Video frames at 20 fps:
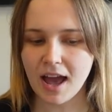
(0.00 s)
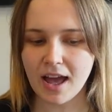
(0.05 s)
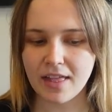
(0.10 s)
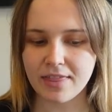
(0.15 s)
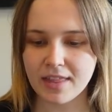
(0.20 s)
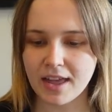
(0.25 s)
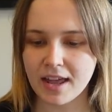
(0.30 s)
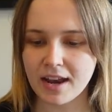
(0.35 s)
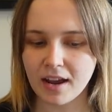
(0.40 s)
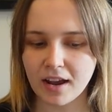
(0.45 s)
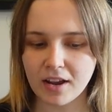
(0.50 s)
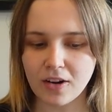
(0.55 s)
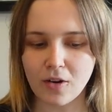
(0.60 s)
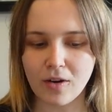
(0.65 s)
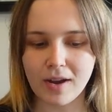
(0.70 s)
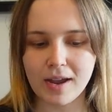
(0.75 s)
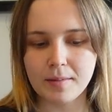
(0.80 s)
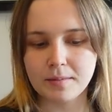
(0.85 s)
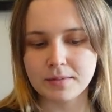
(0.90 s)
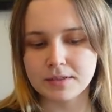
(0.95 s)
And then I
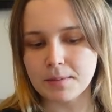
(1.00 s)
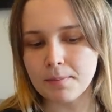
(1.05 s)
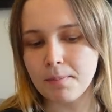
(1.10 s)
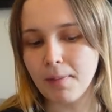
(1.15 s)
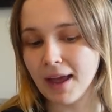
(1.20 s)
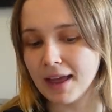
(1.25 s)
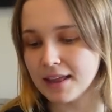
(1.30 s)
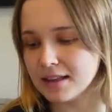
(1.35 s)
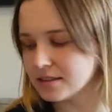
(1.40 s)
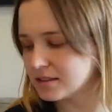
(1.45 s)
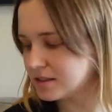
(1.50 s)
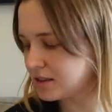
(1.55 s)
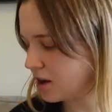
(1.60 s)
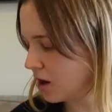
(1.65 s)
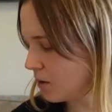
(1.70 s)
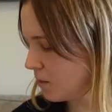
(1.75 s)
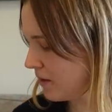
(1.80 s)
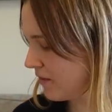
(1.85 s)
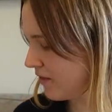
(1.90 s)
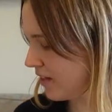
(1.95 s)
got him some pens to
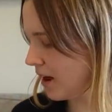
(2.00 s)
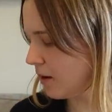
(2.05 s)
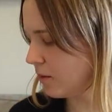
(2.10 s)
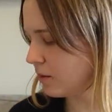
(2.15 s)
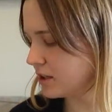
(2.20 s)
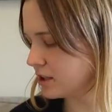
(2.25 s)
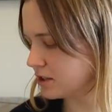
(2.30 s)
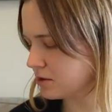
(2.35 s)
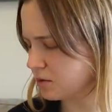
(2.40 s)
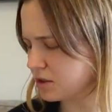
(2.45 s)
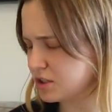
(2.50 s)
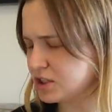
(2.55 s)
go with that, which were